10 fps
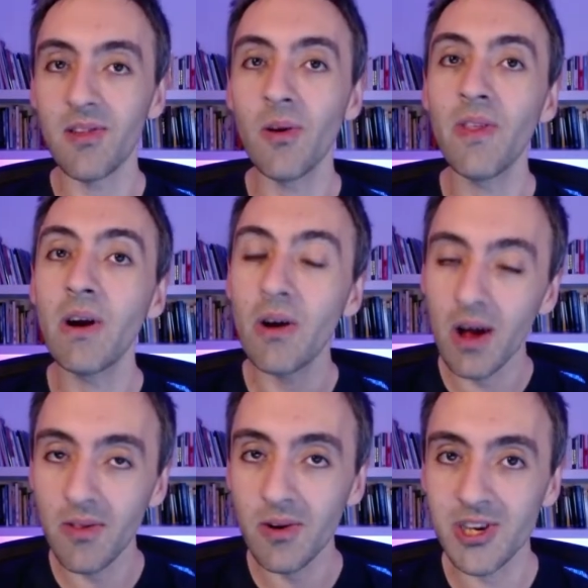So there are
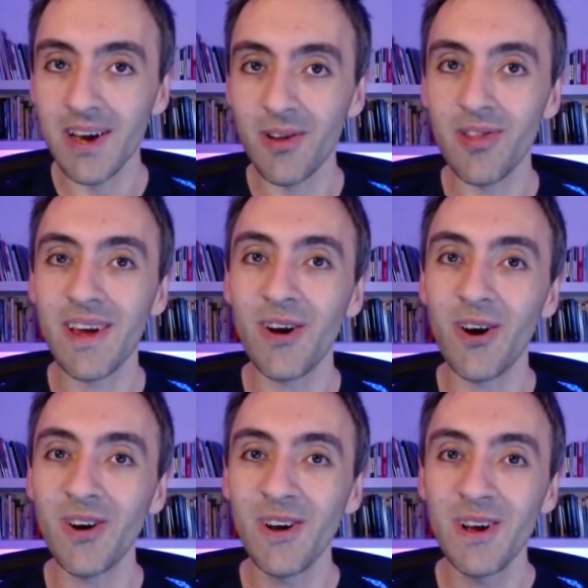other channels that
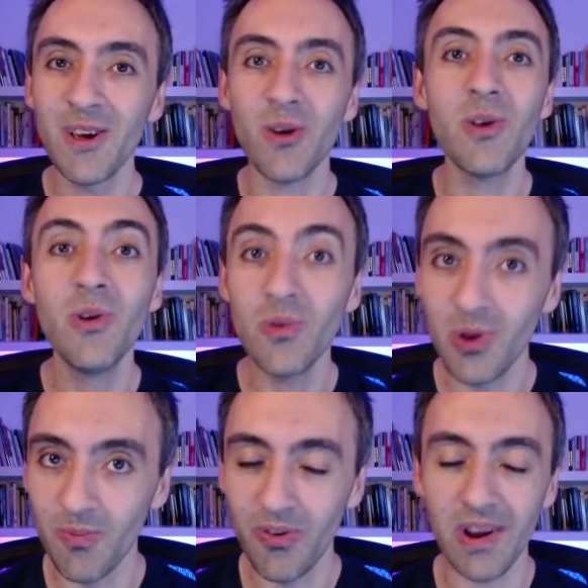are,
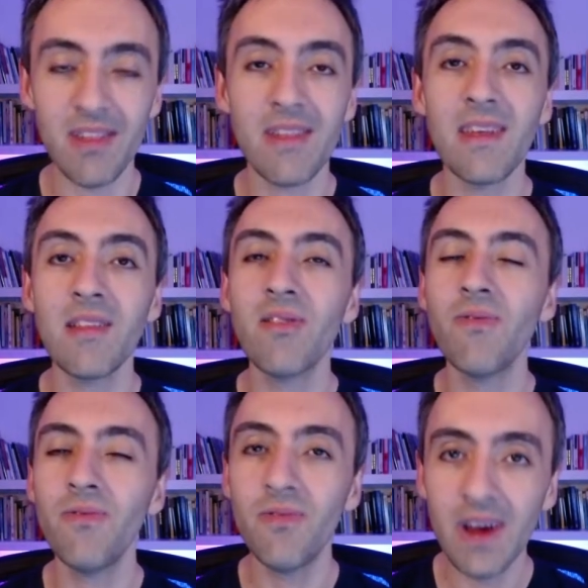YouTube for instance, it's
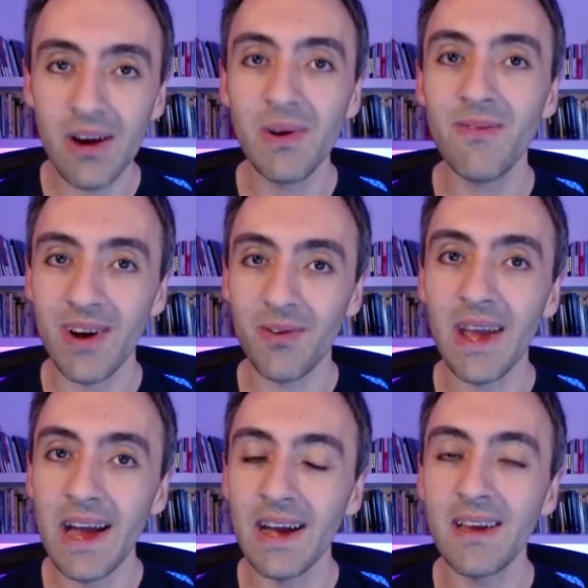very, very
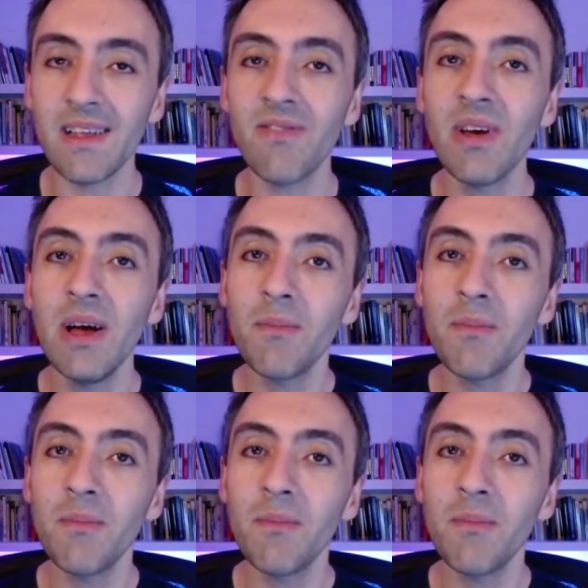active,